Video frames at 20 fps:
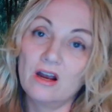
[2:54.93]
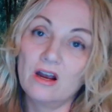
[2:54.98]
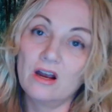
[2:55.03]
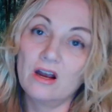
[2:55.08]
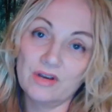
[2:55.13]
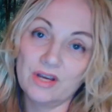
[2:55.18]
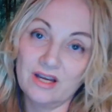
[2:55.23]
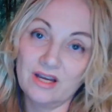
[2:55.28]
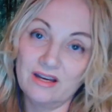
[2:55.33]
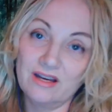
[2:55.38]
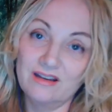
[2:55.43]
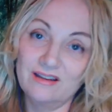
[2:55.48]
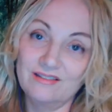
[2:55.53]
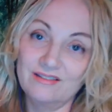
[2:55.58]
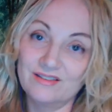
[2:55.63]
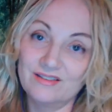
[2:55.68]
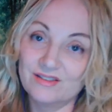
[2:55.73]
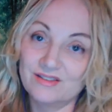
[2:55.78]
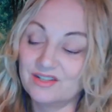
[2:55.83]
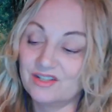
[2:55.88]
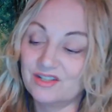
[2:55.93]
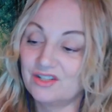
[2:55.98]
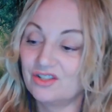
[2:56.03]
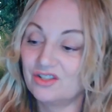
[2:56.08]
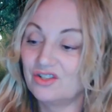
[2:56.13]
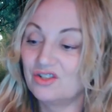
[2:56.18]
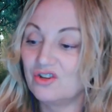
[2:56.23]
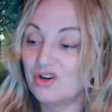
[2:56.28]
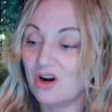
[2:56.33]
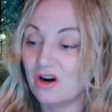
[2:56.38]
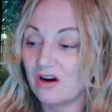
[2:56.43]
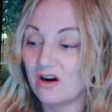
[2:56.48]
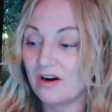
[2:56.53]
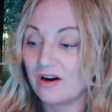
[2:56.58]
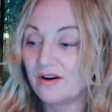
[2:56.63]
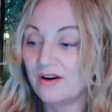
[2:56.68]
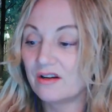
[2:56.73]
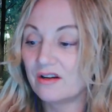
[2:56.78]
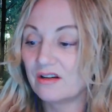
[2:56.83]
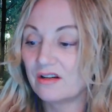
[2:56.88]
Okay, the
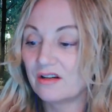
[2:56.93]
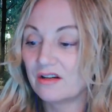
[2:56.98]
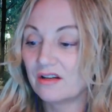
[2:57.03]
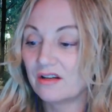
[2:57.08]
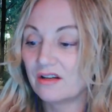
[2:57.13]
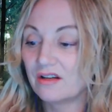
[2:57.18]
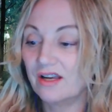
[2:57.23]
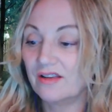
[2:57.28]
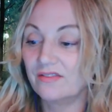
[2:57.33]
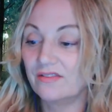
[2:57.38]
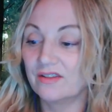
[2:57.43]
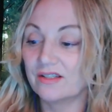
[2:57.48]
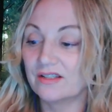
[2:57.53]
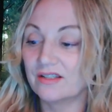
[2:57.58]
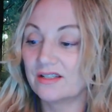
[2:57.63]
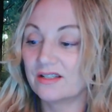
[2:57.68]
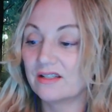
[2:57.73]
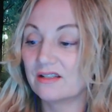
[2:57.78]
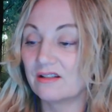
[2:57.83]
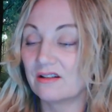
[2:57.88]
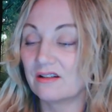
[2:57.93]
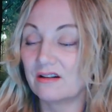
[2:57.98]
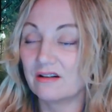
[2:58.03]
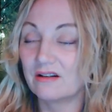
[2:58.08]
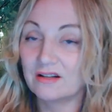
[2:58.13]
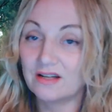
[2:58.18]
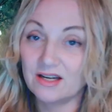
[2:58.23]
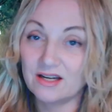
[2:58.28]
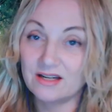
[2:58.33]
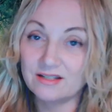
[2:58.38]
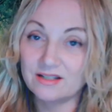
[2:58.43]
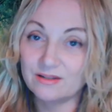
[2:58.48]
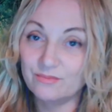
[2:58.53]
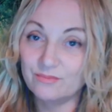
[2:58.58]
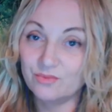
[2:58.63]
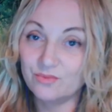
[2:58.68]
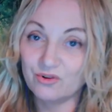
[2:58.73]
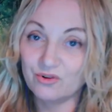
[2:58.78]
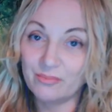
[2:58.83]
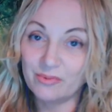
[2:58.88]
snark and the
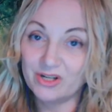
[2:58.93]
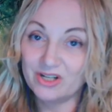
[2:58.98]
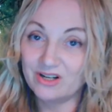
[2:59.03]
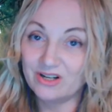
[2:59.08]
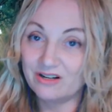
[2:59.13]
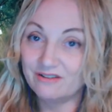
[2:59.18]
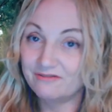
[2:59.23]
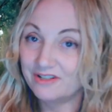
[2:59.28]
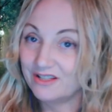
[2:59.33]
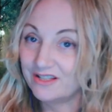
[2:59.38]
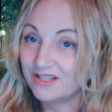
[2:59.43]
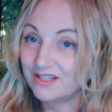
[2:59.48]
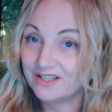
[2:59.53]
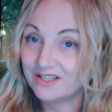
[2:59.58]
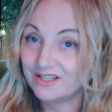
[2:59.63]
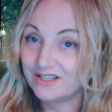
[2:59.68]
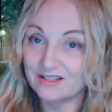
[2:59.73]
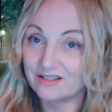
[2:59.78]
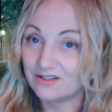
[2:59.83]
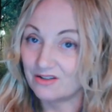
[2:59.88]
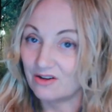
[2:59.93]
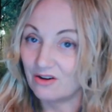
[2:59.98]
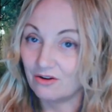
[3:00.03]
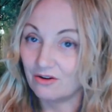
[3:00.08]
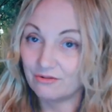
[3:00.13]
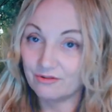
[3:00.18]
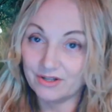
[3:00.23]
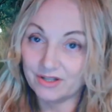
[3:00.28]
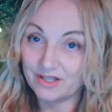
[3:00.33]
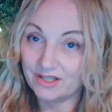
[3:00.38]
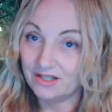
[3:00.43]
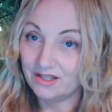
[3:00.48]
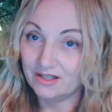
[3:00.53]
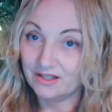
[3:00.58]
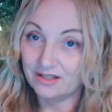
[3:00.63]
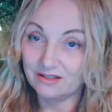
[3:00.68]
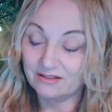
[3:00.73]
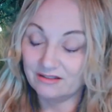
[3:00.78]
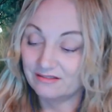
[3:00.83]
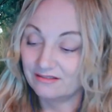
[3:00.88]
sarcasm dripping off of this is
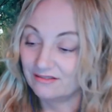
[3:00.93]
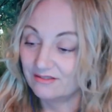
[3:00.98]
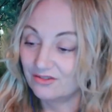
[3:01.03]
already